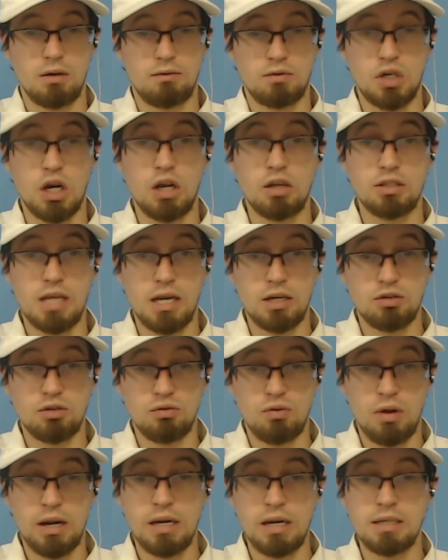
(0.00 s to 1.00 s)
child tax
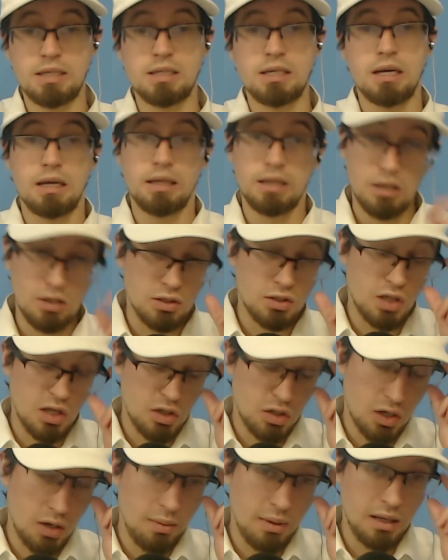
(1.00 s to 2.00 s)
credits. There's
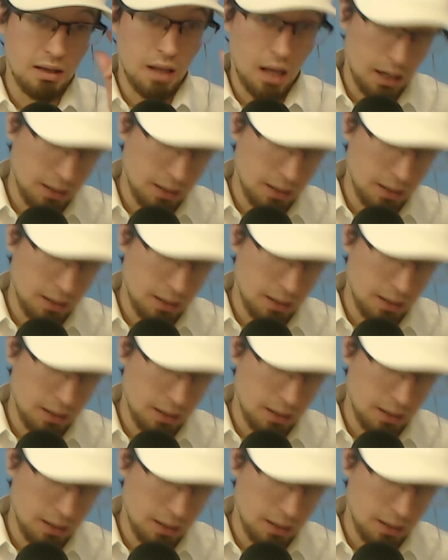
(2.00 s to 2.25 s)
going to be a lot in